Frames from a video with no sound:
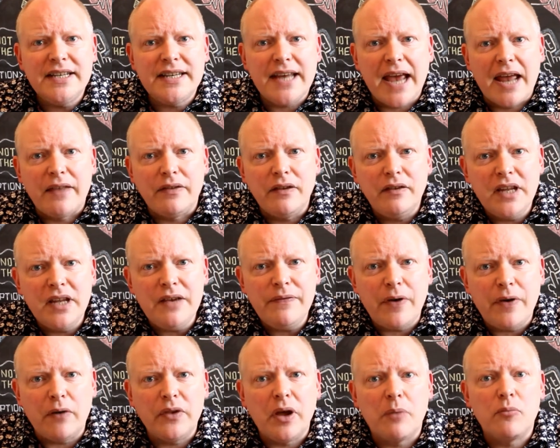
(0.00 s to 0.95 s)
10. The
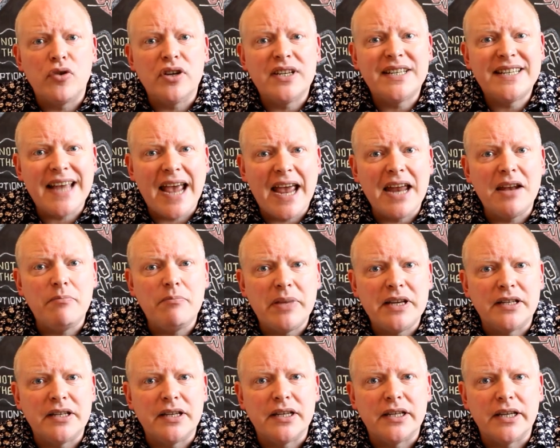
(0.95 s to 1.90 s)
default number is 10
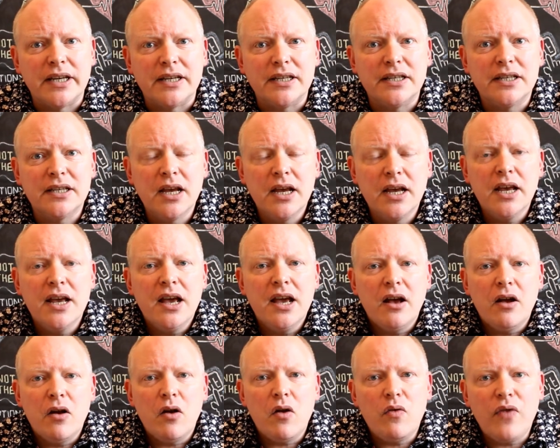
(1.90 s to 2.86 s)
businesses.
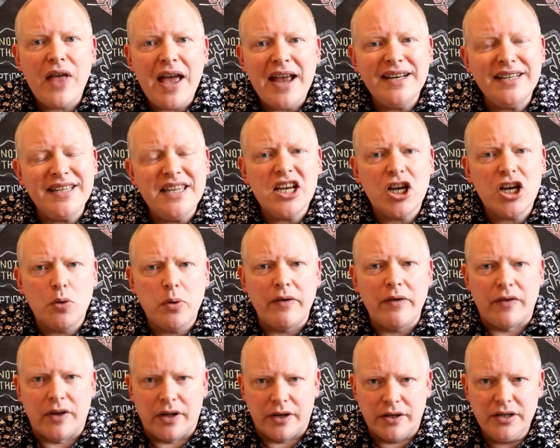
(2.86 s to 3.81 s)
That is the
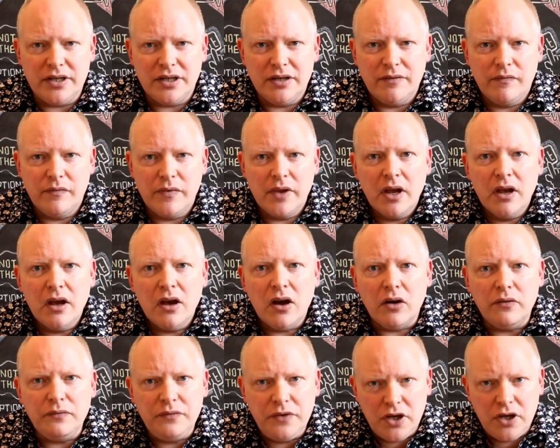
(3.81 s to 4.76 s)
equivalent
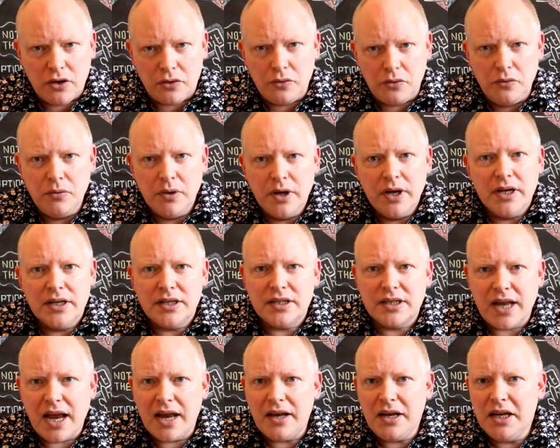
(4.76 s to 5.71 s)
of you
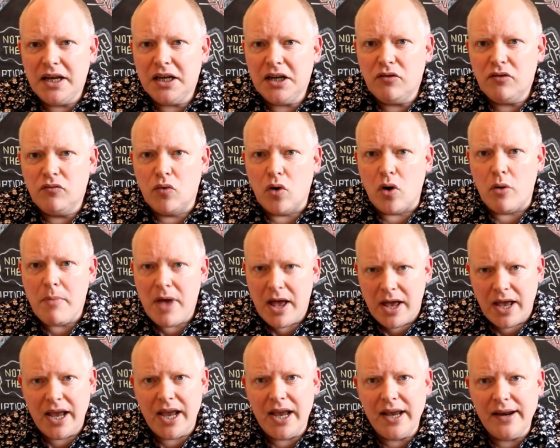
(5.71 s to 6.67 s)
standing in a room
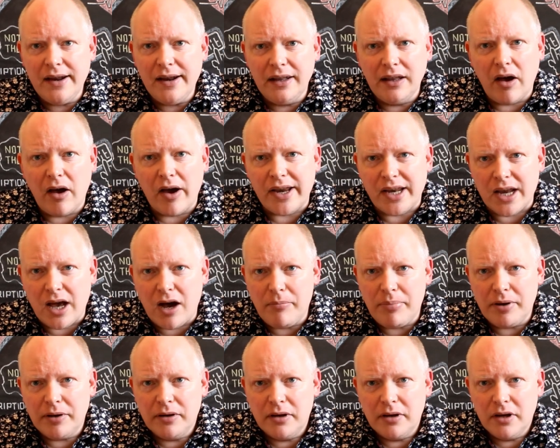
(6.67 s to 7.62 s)
in a lineup
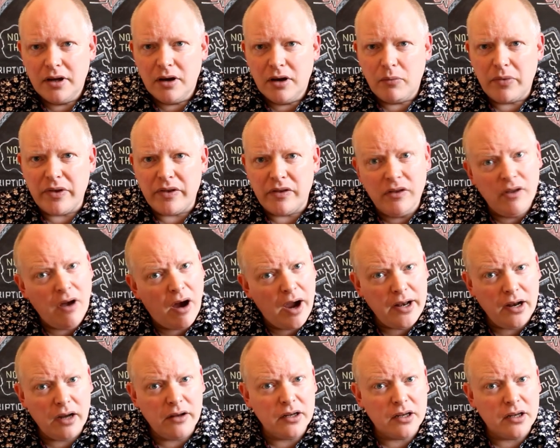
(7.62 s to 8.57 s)
with
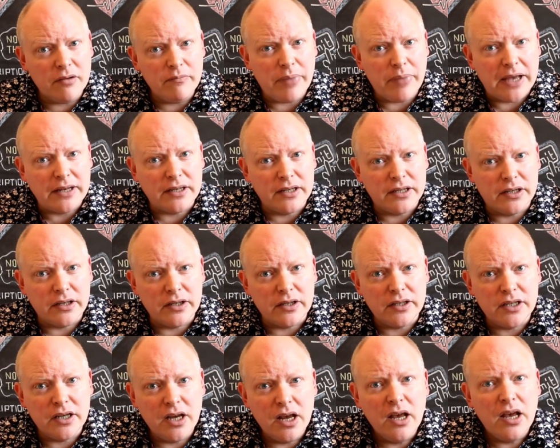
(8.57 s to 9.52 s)
9 other
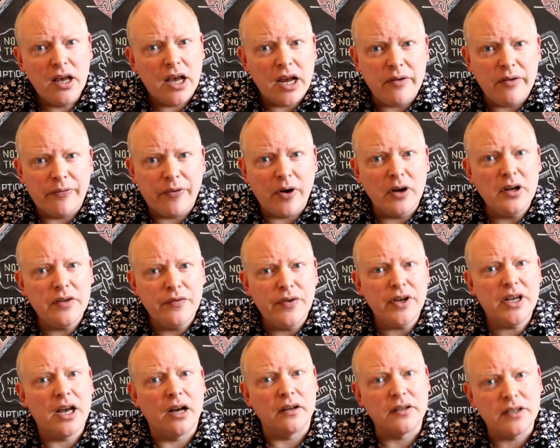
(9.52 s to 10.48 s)
competitors in front of a
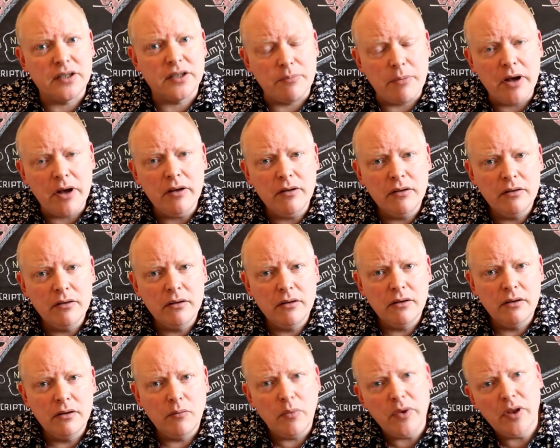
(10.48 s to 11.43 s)
customer
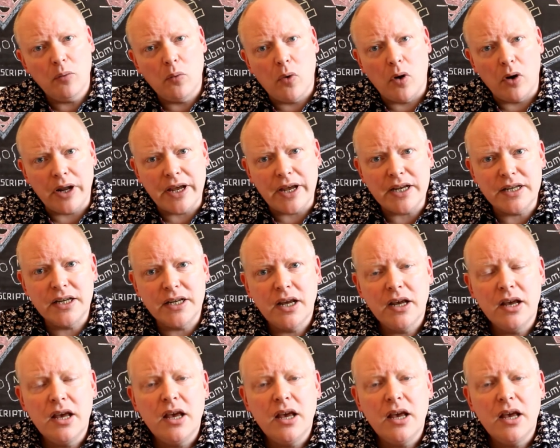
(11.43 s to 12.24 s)
with a wallet